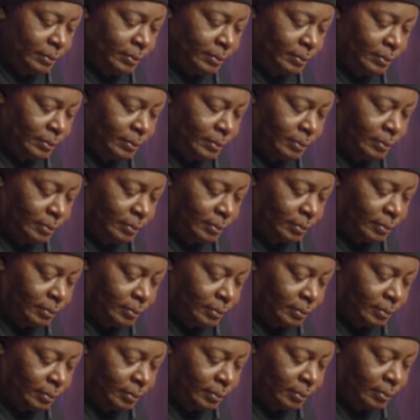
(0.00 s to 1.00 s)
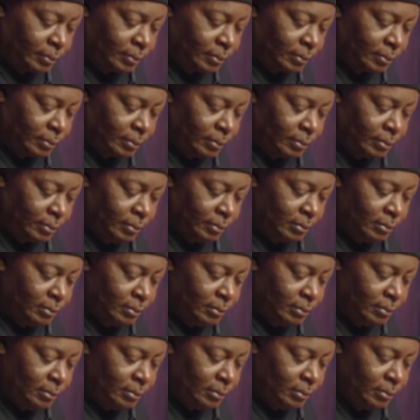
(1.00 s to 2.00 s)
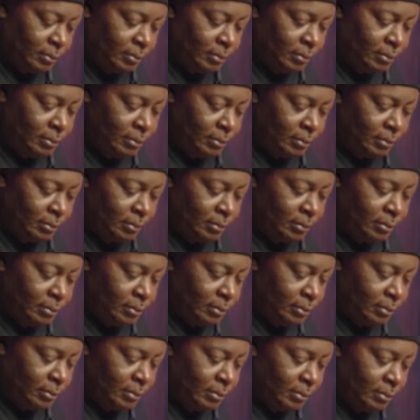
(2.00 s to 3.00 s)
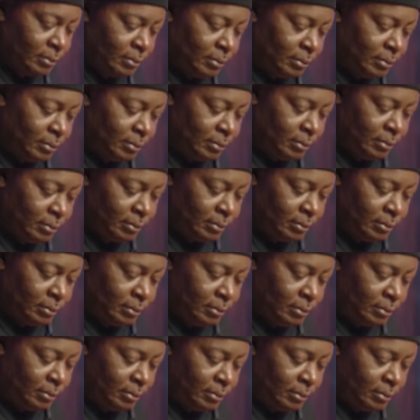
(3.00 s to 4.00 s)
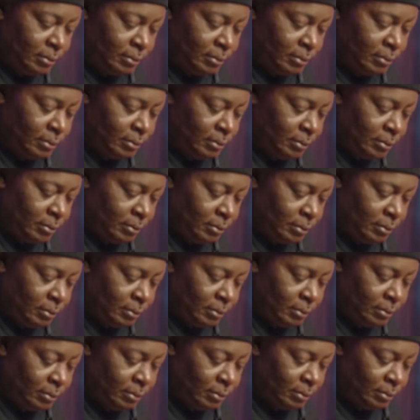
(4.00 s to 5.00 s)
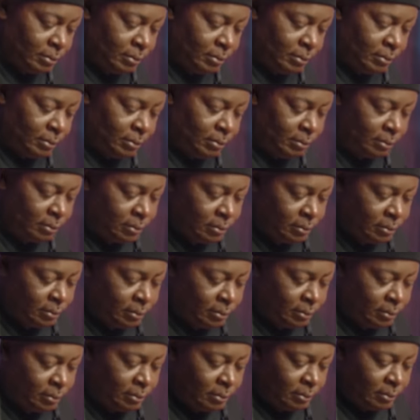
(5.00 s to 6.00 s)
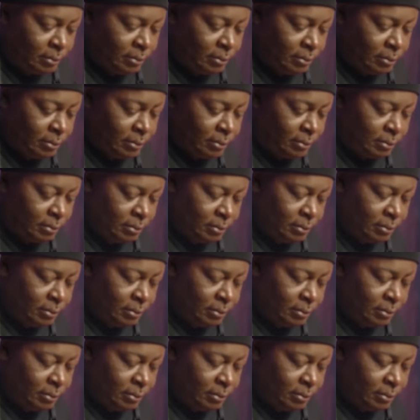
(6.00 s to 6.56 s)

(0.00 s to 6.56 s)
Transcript: No words are spoken by the person on screen.